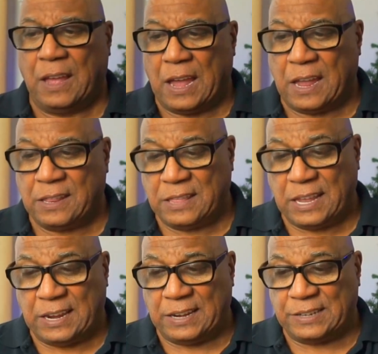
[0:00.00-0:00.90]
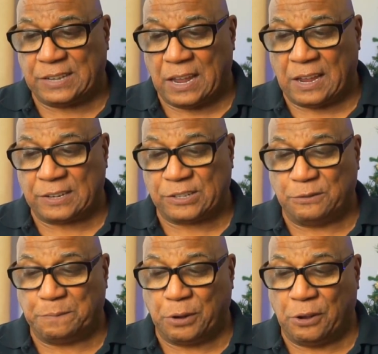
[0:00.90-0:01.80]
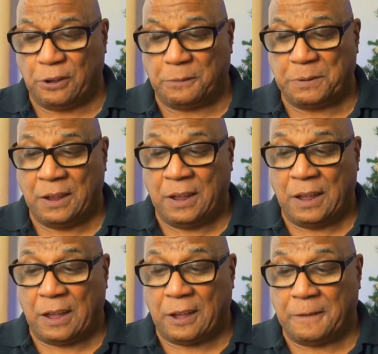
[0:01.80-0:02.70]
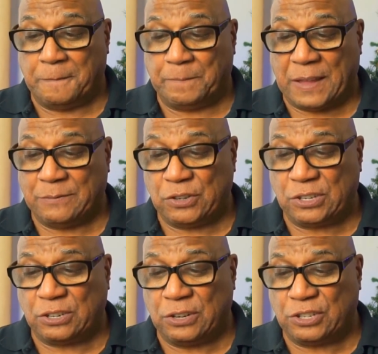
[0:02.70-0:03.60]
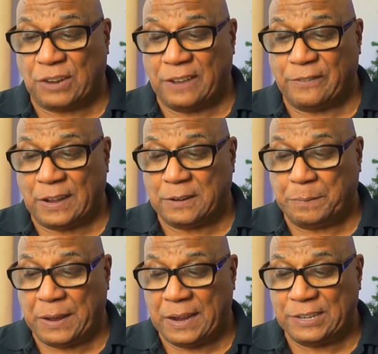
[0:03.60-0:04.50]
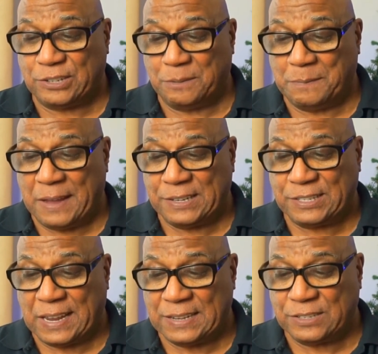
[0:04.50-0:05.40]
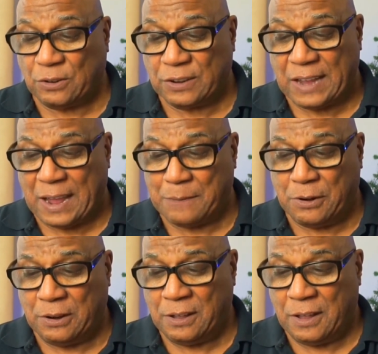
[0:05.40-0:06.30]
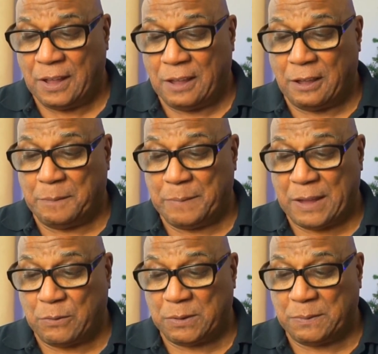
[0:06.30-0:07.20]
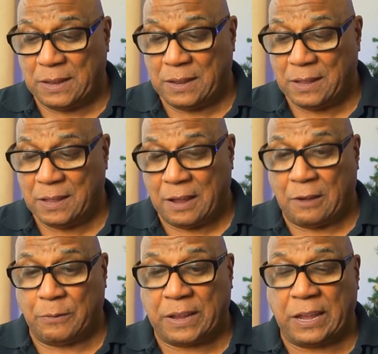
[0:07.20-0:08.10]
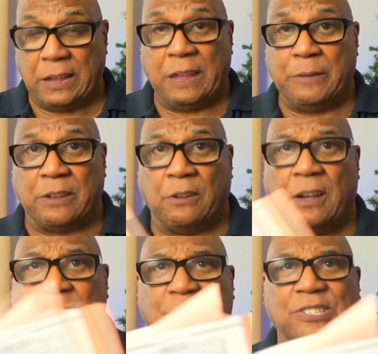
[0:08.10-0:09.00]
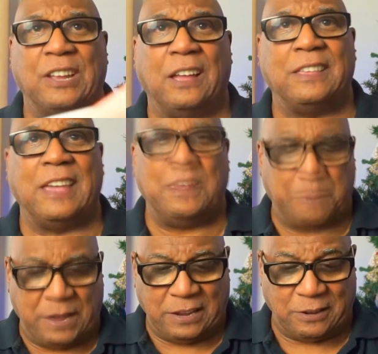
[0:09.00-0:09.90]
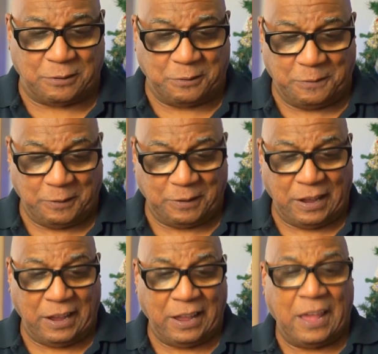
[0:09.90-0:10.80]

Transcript: and these are superb. I'm just going to try and find a page that makes sense on camera. Bear with me. Oh, here we go. How to start the APU. Okay,